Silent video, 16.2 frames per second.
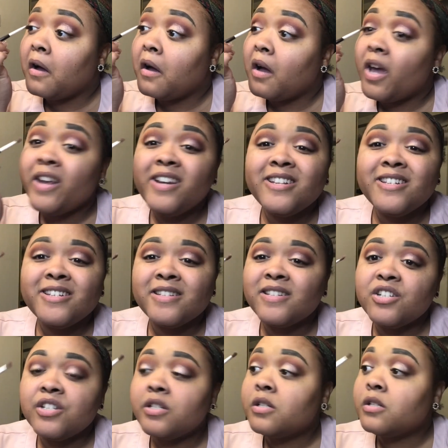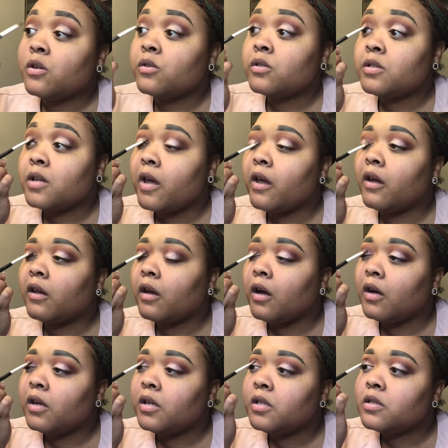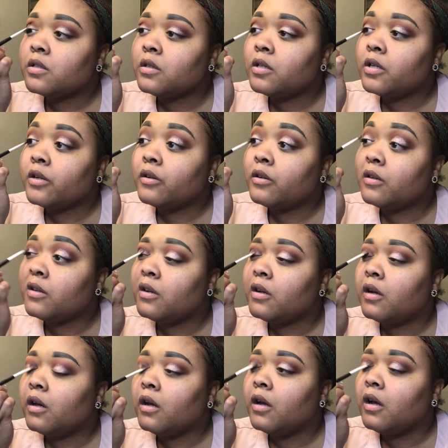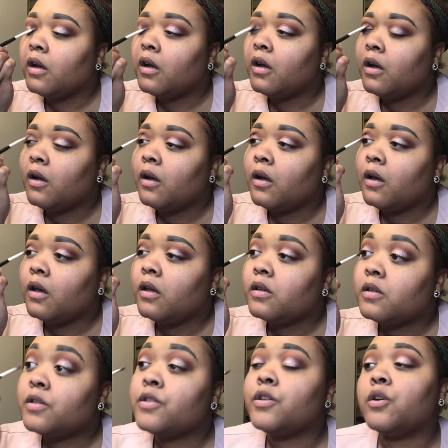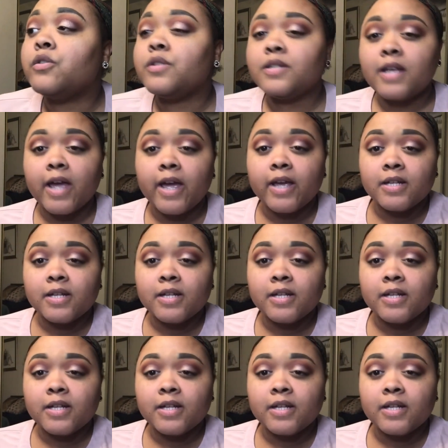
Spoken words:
And it's just so sad, y'all. It's literally so sad.